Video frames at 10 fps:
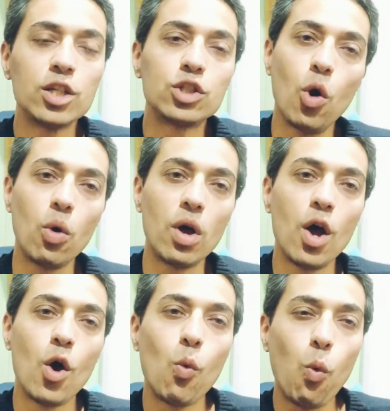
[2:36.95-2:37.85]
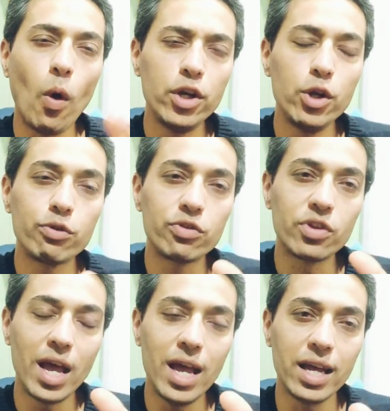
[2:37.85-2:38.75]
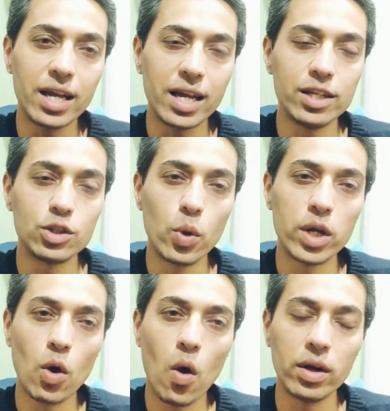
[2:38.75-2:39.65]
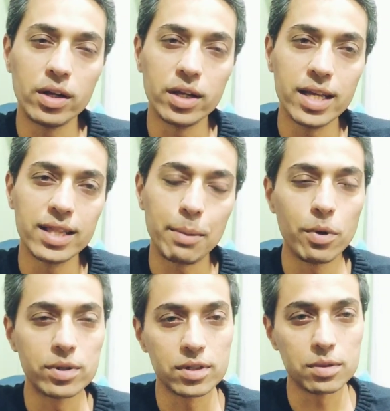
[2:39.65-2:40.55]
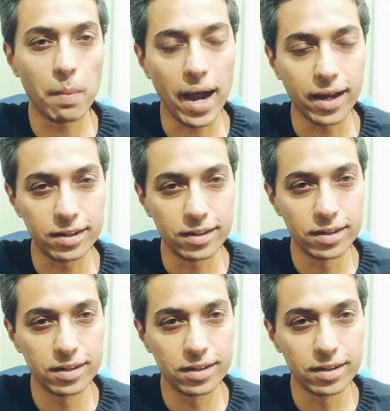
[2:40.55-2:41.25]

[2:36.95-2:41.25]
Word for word: so what do you think is going on in that person's mind